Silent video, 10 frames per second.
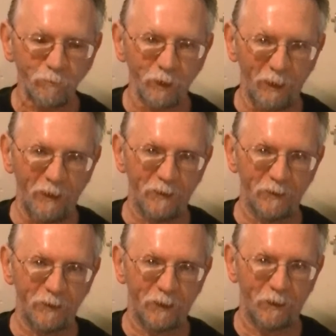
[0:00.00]
and
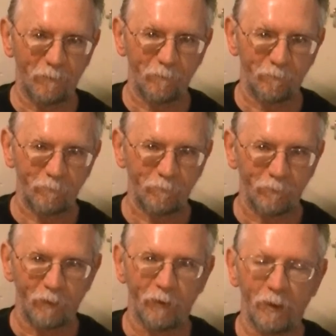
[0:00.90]

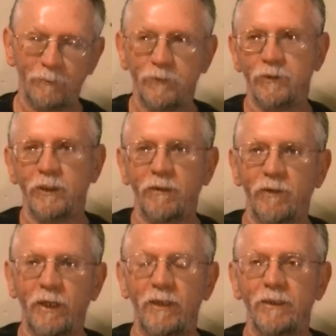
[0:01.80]
on the opposite side of
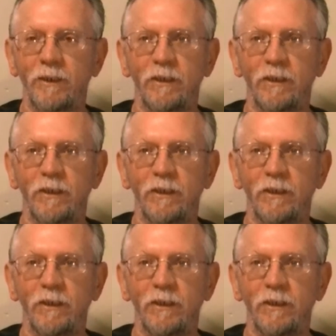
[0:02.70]
that,